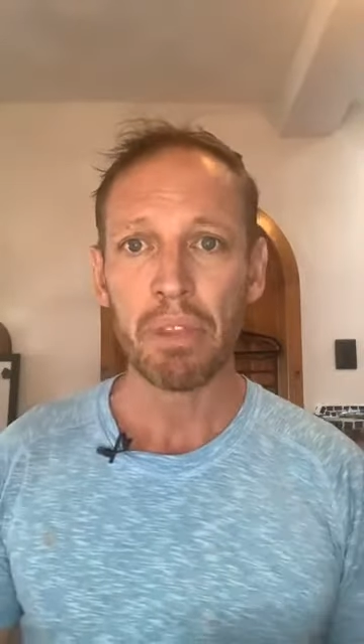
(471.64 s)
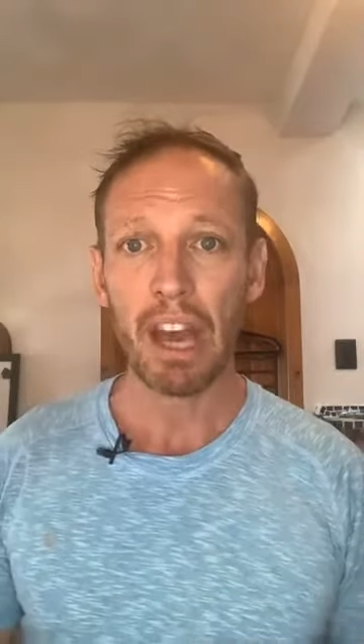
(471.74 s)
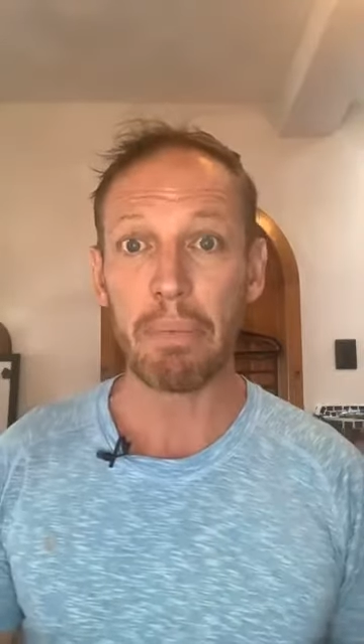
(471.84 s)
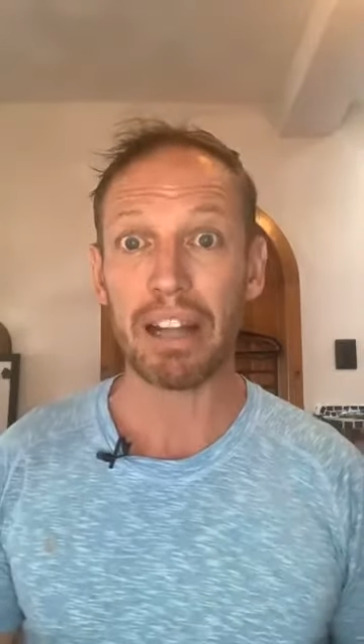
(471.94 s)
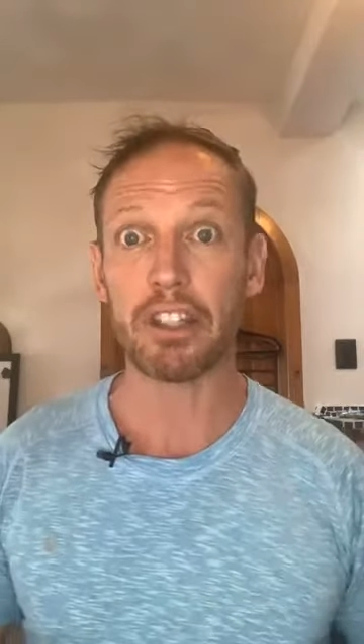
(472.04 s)

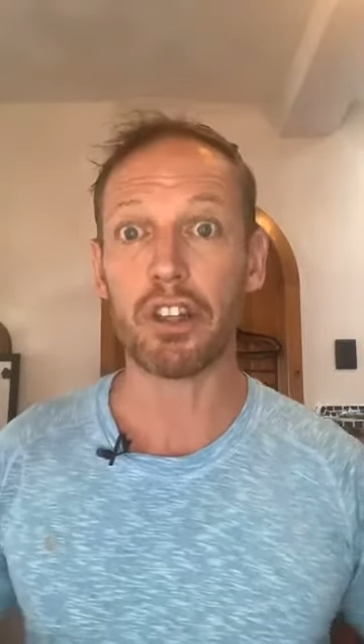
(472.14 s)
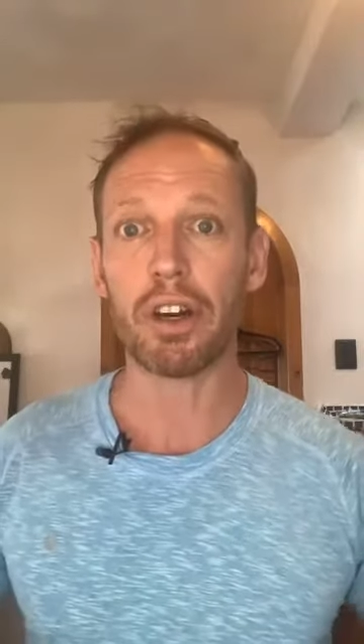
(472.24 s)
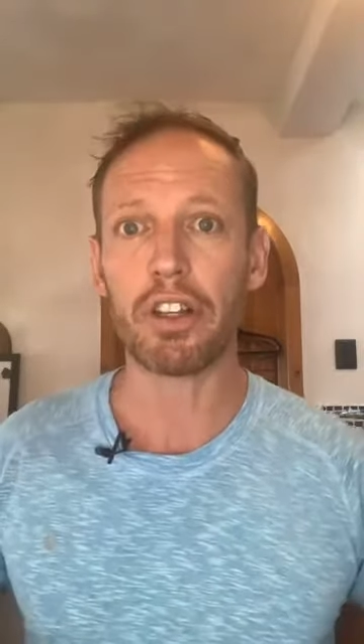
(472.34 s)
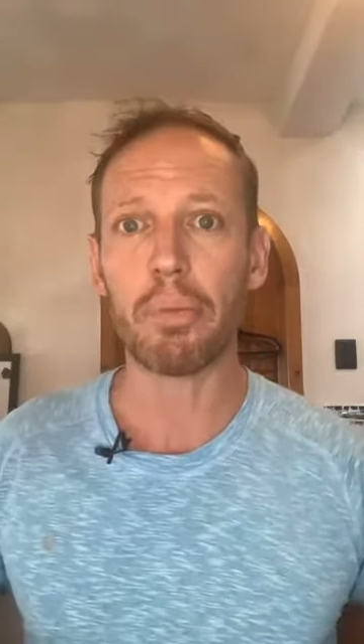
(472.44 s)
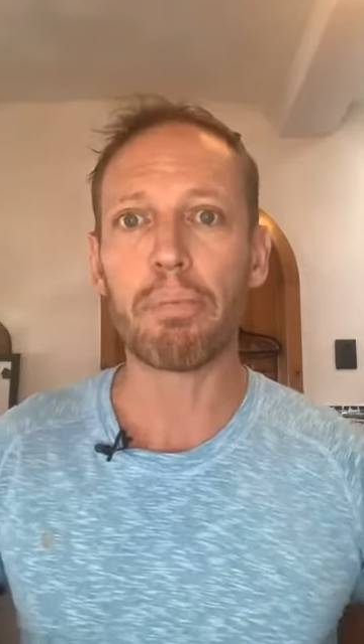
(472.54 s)
about
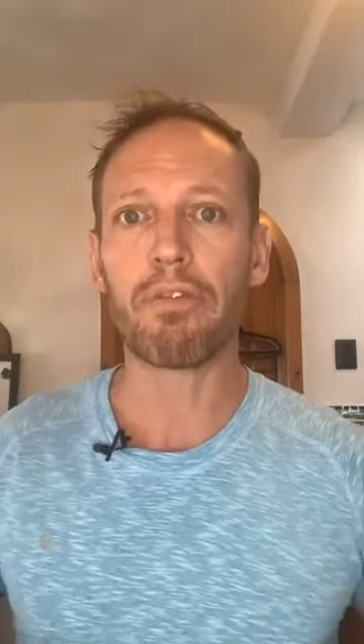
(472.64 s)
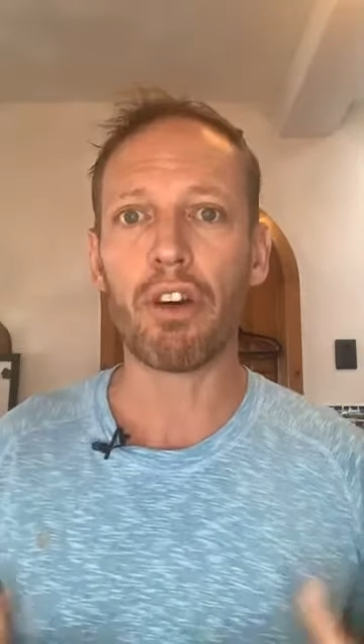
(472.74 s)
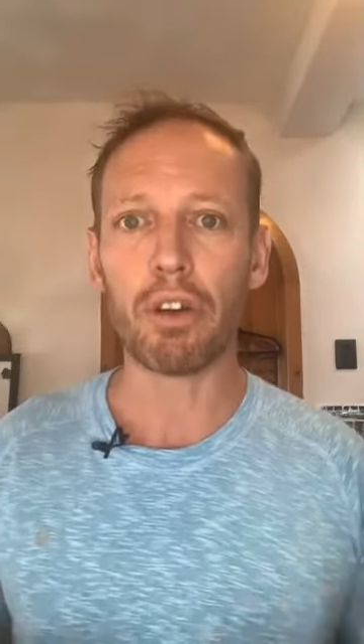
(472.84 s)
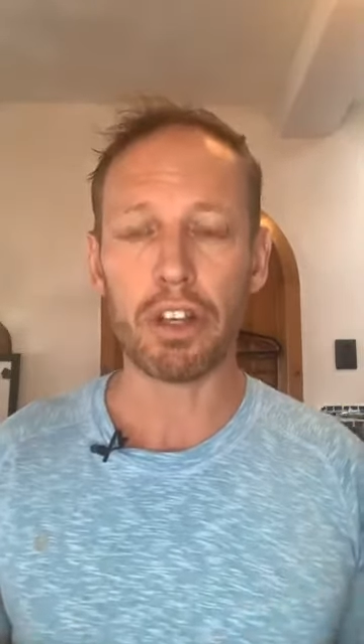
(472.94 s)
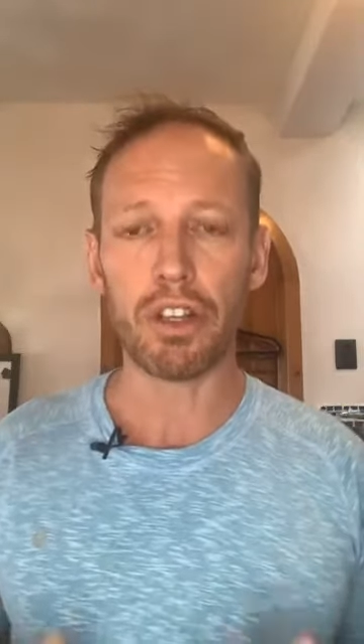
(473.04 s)
starting to
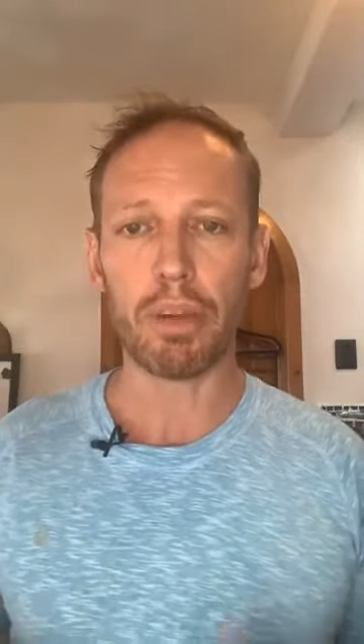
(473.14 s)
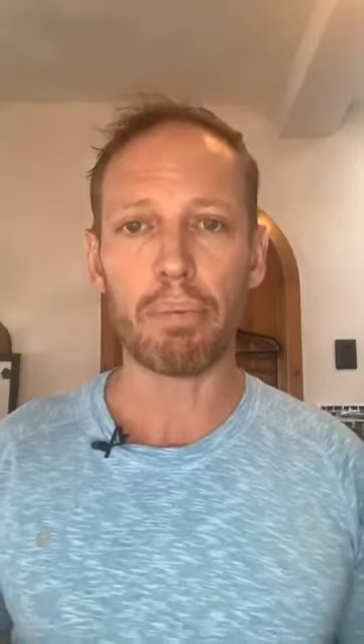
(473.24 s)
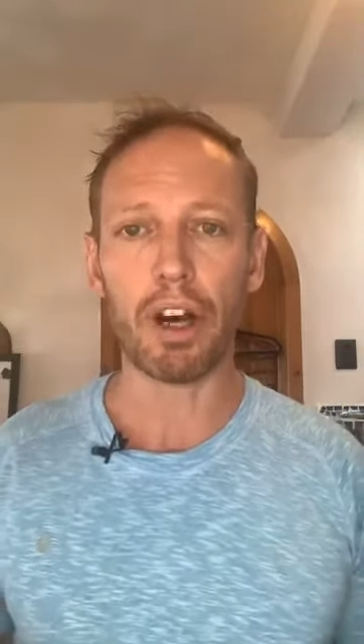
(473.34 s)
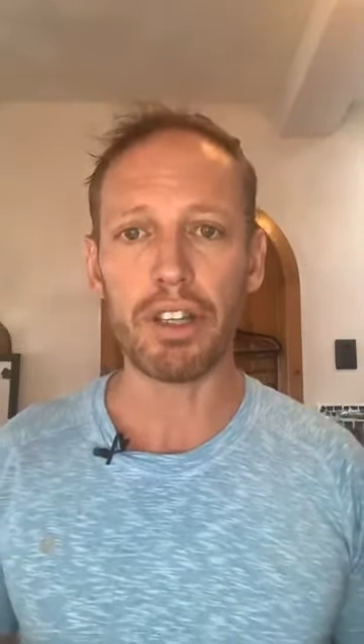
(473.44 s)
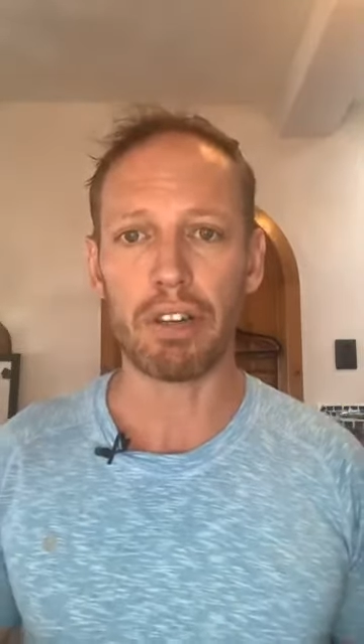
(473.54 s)
focus on the
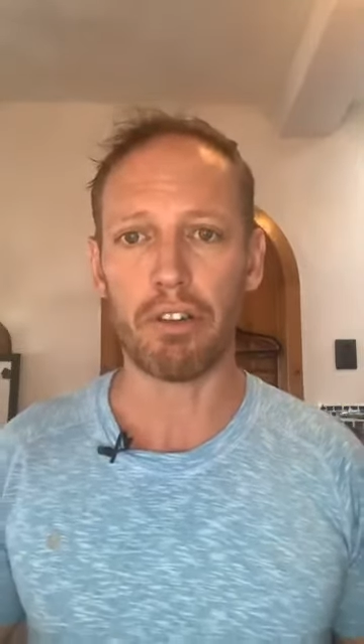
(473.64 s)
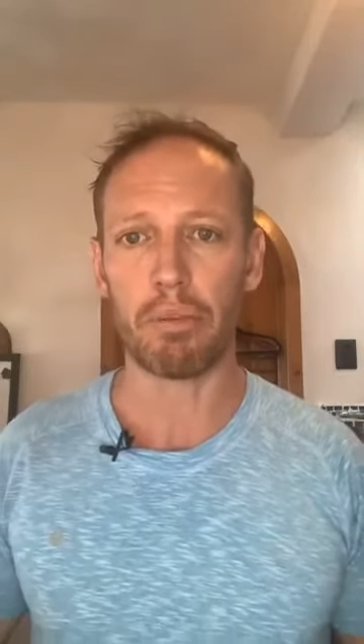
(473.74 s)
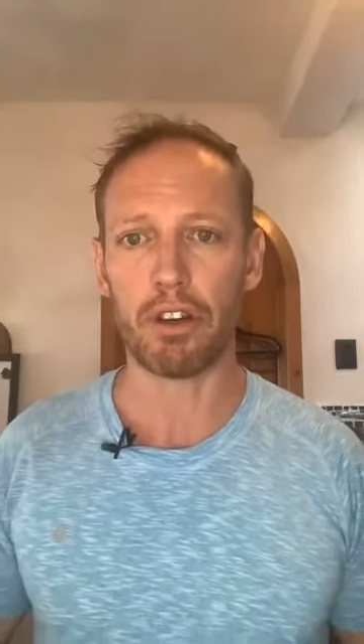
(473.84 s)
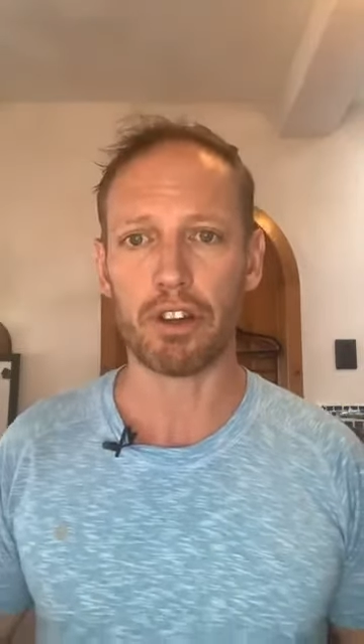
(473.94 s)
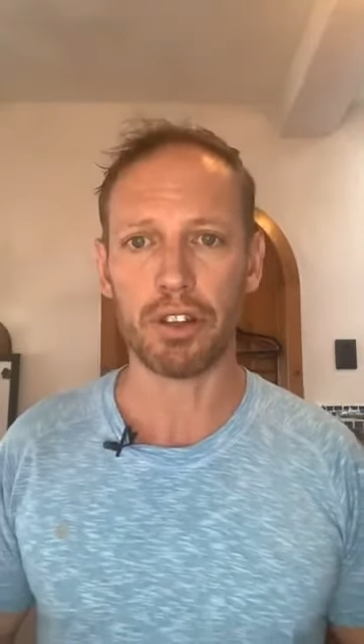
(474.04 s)
positive
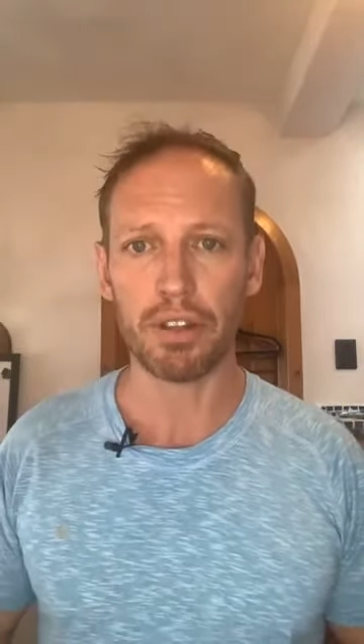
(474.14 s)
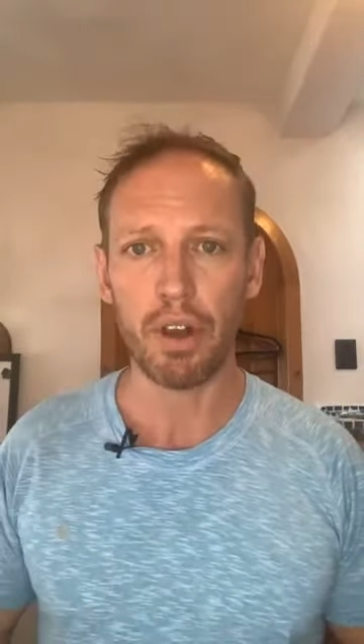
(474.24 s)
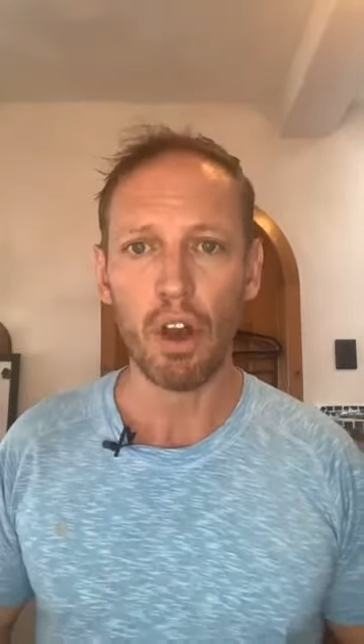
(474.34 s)
emotions.